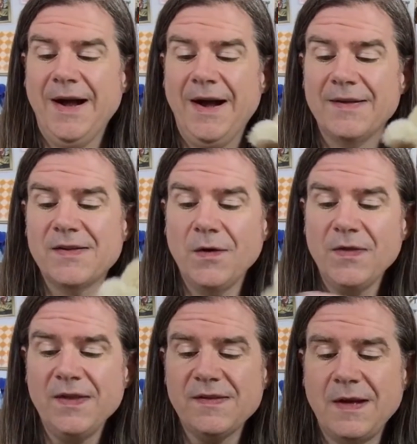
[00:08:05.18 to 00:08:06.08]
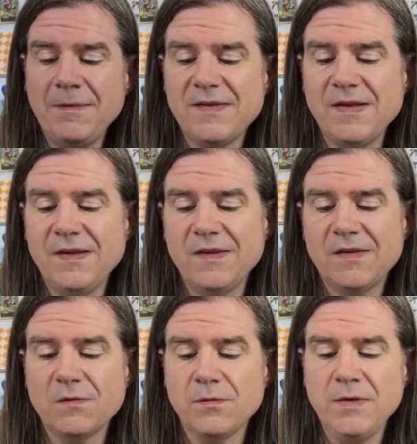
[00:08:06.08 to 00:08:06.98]
So this hummus
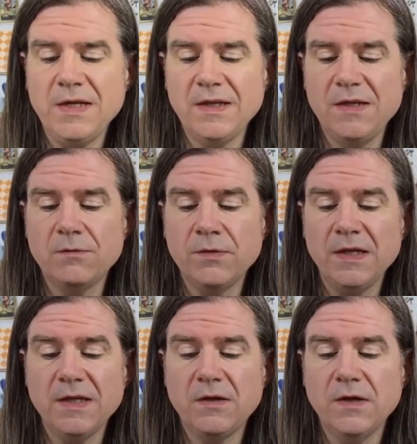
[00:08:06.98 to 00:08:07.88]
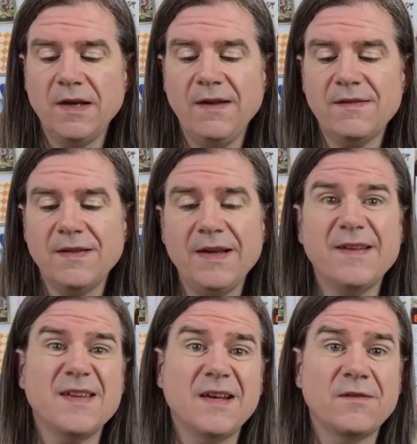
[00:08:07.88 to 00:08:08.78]
is really, really good. It's, like I
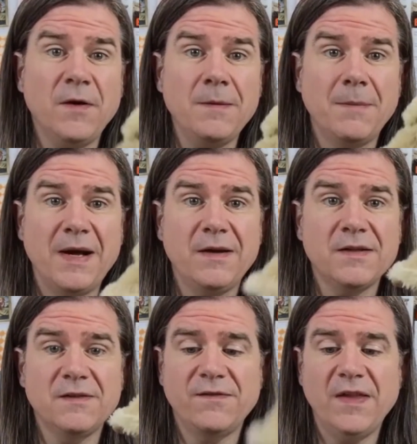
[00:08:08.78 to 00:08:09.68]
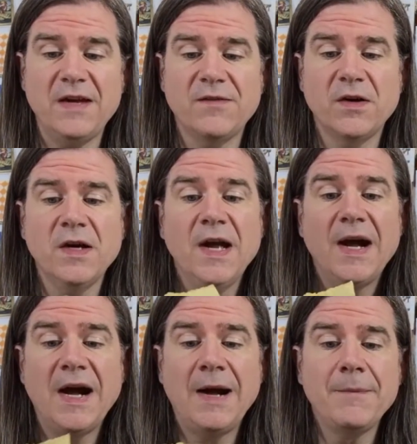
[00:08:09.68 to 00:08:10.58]
said, it's very mild in flavor.
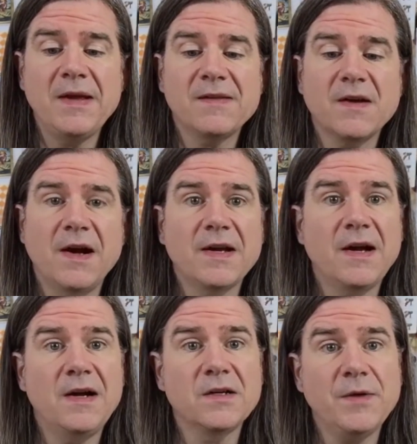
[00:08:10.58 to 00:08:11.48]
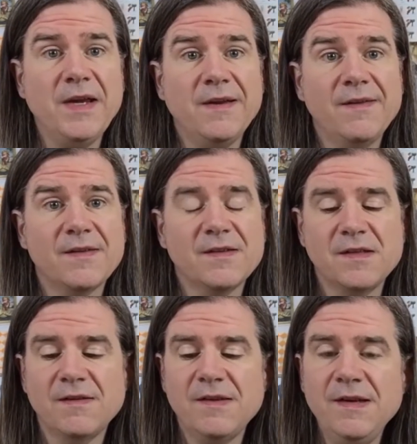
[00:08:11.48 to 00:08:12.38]
It's got a great
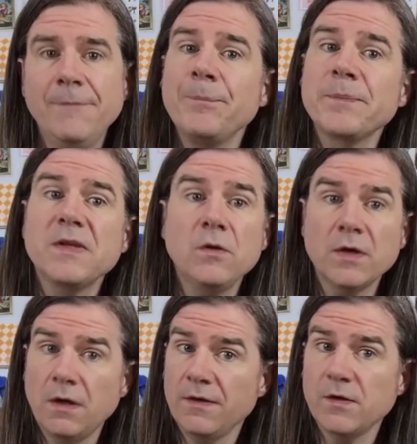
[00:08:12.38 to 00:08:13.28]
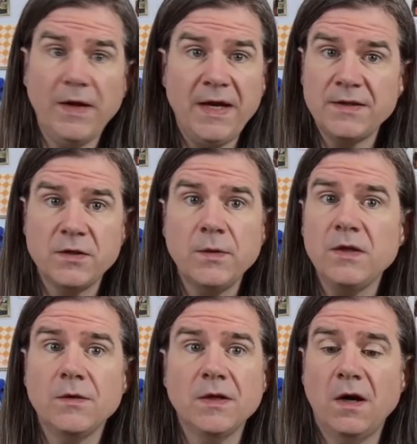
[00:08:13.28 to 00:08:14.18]
consistency. You can also add to it,
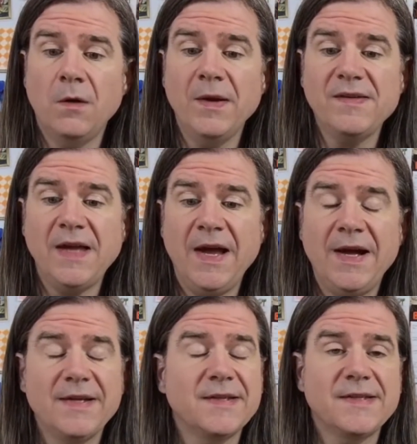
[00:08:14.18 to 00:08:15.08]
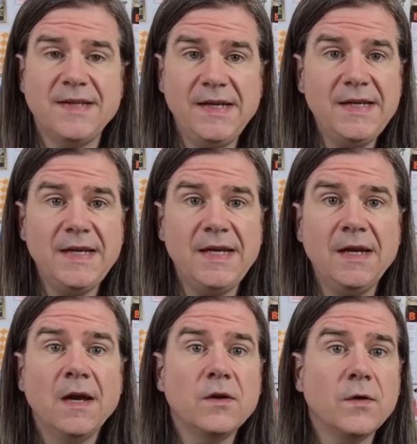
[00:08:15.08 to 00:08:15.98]
you can always add tahini,
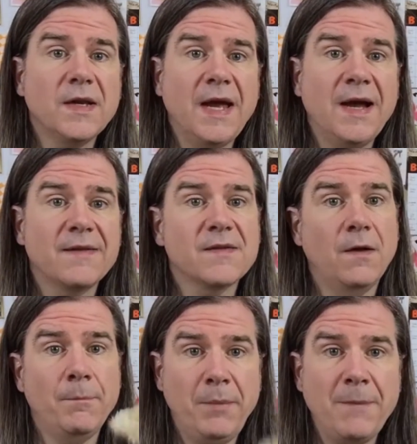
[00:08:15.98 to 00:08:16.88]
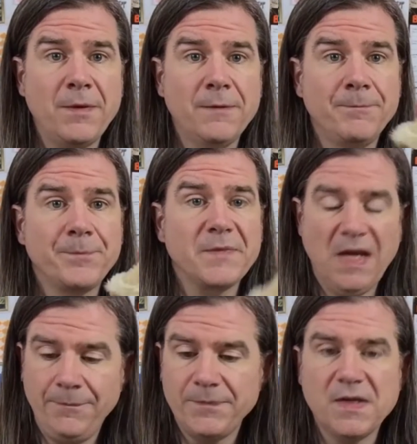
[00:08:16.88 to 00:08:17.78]
you can add salt and pepper.
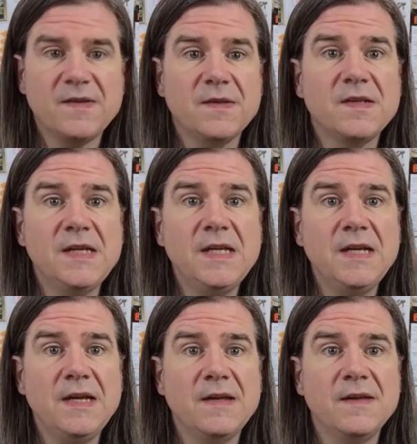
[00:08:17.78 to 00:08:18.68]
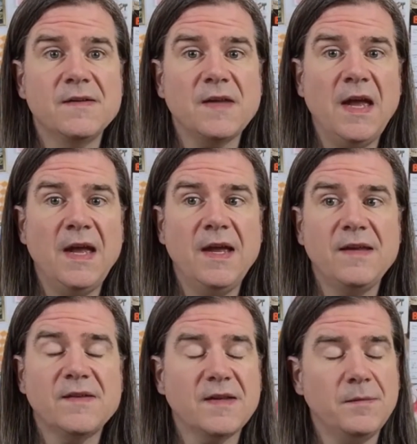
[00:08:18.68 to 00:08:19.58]
Yep. Tahini is a
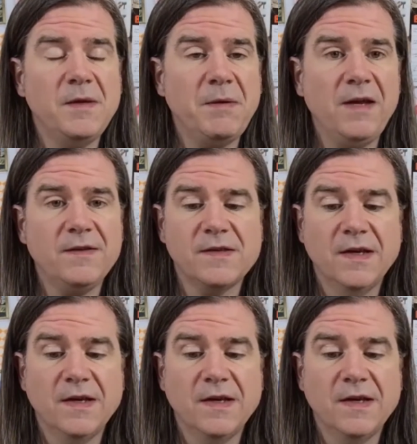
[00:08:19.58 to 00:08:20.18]
sesame paste.